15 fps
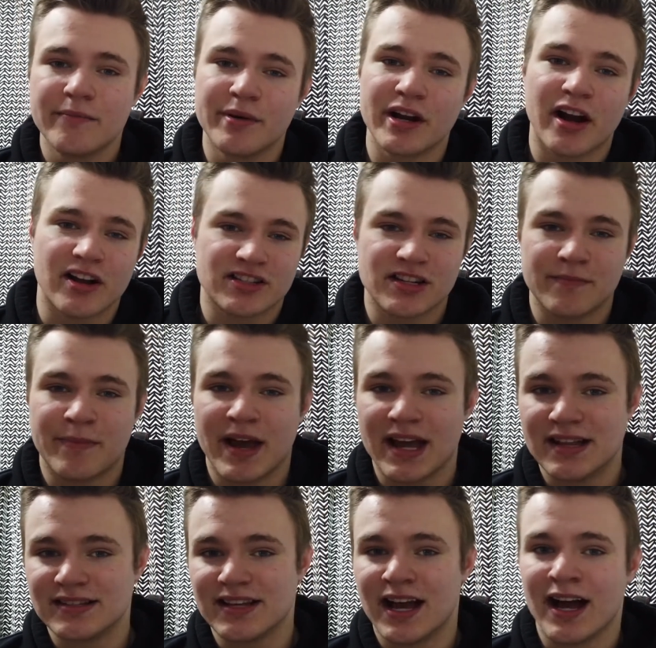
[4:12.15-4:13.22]
But it also
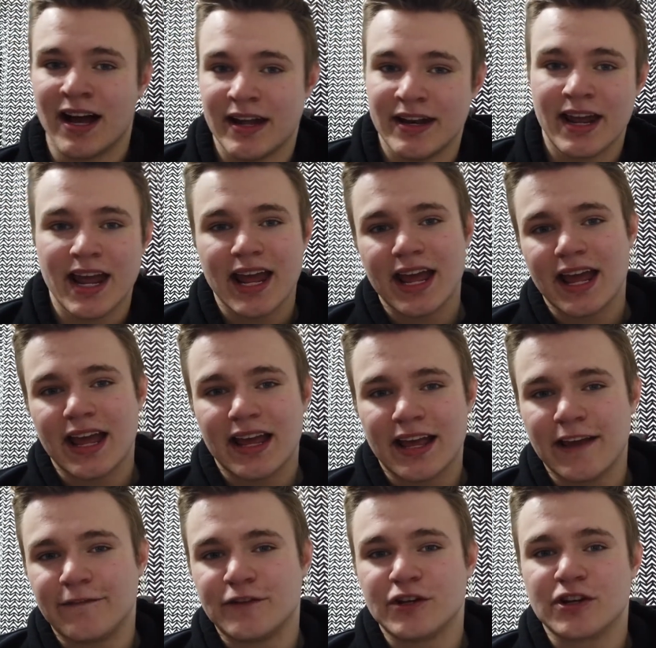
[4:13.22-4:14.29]
depends on
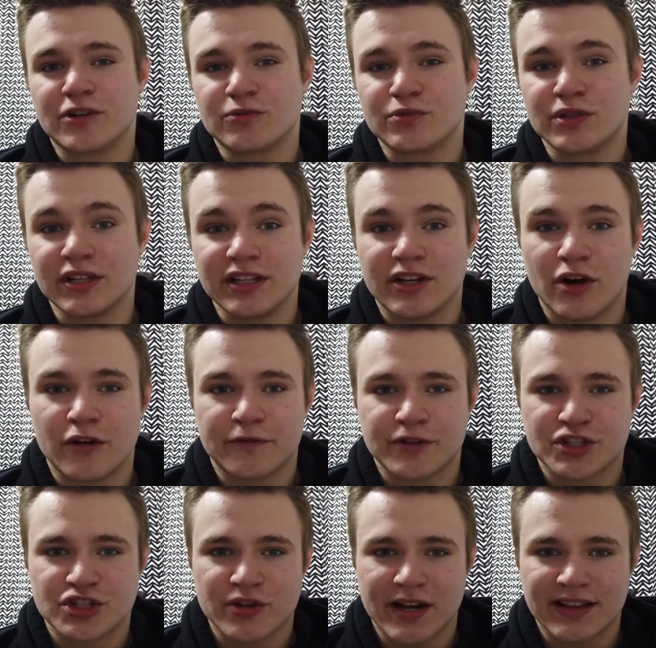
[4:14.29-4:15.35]
if you're really going
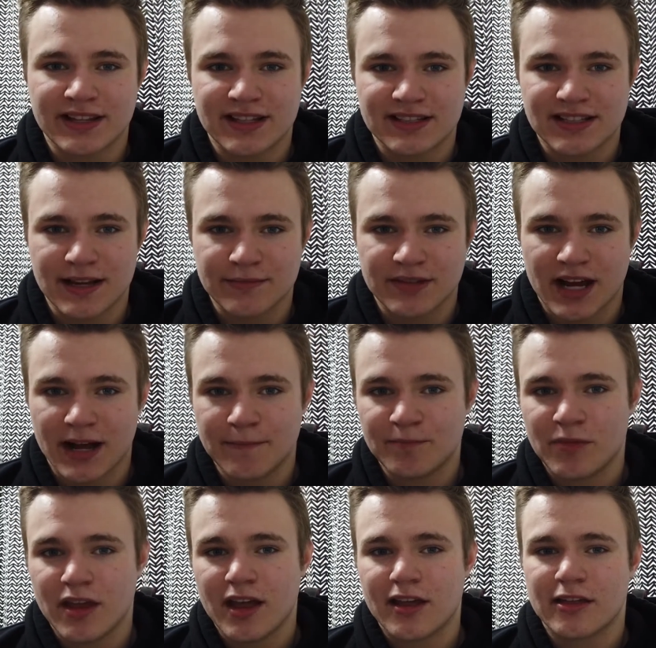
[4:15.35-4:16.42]
for strength at the same time.
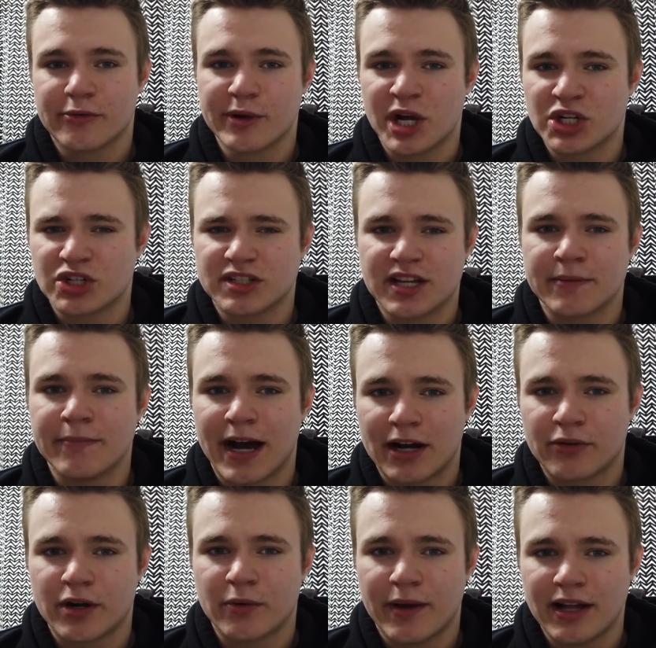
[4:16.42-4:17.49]
300 is like
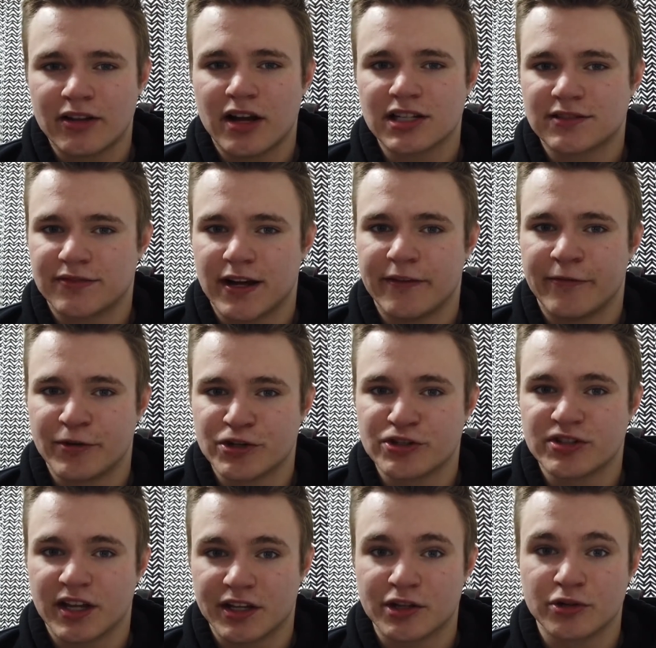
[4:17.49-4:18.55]
moderate weight loss,
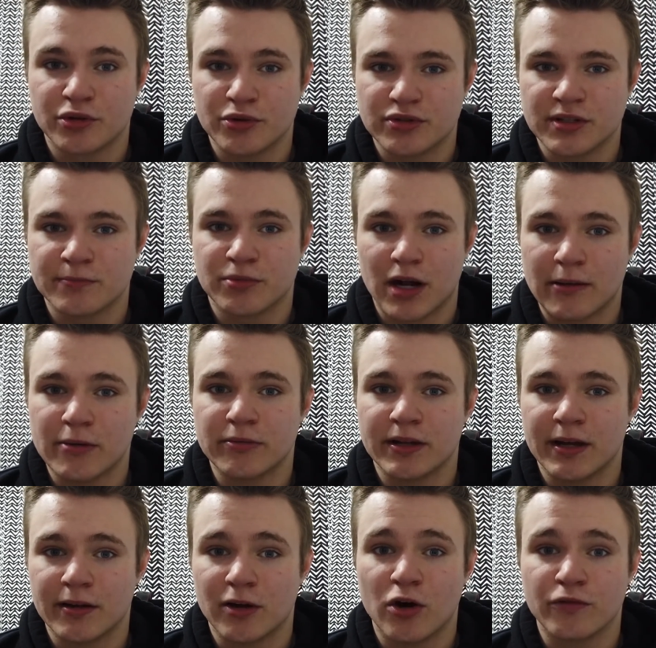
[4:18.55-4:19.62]
500 is like you're losing
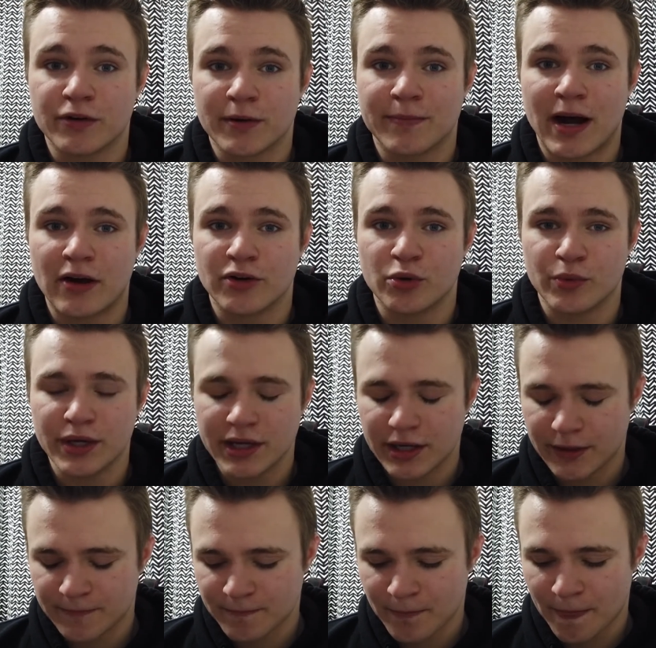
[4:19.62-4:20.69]
probably over a pound a
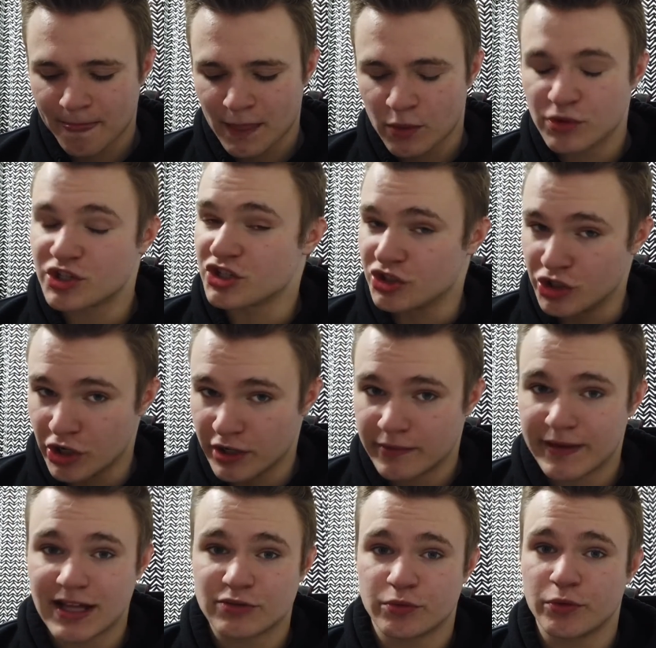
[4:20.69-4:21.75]
week, which is good,
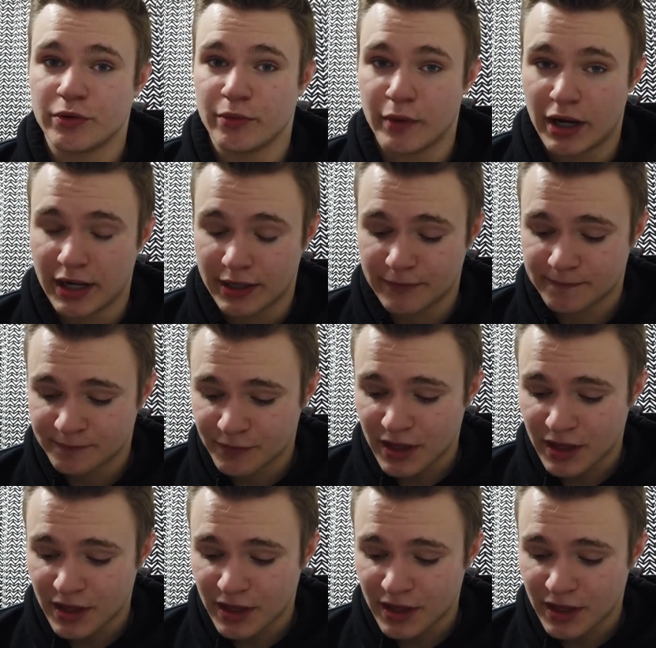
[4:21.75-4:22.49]
and that's what we want.